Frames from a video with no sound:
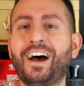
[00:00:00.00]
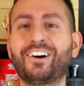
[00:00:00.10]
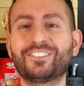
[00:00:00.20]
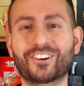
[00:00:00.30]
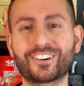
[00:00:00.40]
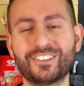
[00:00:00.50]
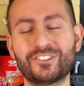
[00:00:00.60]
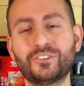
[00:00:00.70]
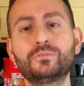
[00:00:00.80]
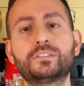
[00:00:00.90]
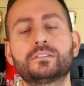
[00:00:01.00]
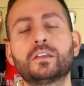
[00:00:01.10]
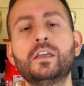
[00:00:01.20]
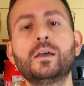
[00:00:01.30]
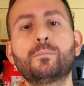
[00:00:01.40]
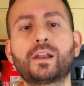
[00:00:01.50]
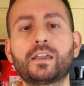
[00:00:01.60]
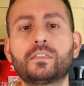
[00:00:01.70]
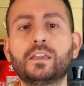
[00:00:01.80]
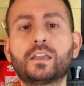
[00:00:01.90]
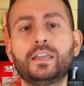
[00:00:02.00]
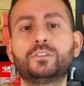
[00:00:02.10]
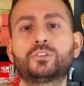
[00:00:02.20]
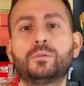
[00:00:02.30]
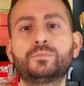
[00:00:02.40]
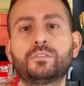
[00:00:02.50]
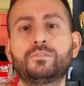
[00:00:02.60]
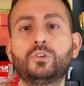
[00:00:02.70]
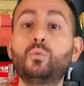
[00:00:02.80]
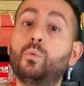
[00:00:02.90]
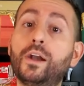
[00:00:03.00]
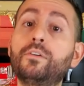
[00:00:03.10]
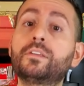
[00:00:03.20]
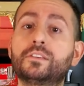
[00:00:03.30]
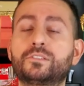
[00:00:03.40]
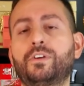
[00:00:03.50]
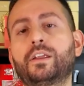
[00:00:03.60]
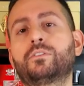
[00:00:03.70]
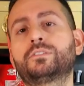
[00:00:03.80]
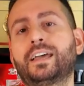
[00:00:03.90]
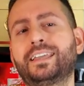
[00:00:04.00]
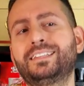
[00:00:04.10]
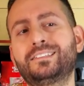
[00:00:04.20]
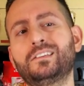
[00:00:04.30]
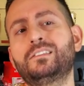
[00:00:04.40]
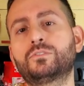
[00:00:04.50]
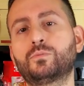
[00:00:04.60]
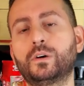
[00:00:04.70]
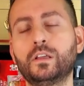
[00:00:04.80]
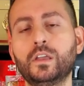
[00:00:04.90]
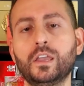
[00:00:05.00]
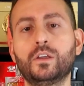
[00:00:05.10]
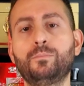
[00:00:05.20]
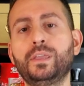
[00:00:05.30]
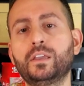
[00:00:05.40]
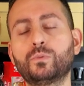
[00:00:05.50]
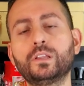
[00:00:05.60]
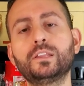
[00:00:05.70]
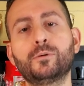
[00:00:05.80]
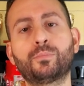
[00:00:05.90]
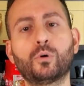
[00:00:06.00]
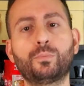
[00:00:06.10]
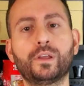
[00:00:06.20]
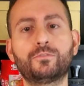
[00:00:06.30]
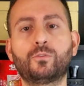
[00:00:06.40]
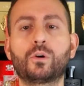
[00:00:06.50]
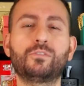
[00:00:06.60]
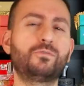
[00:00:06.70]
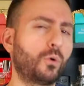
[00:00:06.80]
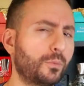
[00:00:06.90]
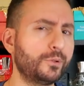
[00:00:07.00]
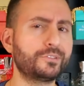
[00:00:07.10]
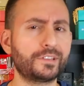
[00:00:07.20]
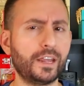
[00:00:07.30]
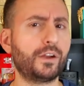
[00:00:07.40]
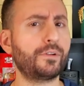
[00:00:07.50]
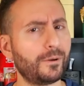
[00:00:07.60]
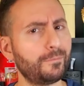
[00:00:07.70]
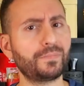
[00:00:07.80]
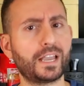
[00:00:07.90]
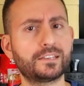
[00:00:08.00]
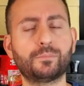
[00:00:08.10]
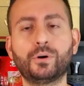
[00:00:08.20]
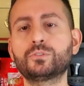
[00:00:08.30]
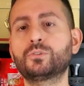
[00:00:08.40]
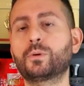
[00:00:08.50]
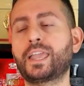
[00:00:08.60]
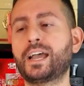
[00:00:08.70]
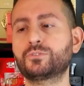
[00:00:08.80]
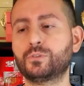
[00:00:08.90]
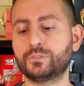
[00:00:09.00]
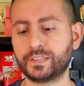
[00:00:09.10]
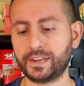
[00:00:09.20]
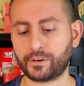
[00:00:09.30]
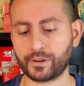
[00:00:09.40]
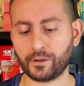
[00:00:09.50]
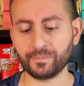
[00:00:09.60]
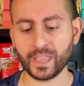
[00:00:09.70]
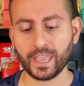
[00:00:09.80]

how dark the juice is, but I think in terms of you wearing this fragrance, I can see this one being really appropriate for a formal scenario as opposed to a casual scenario.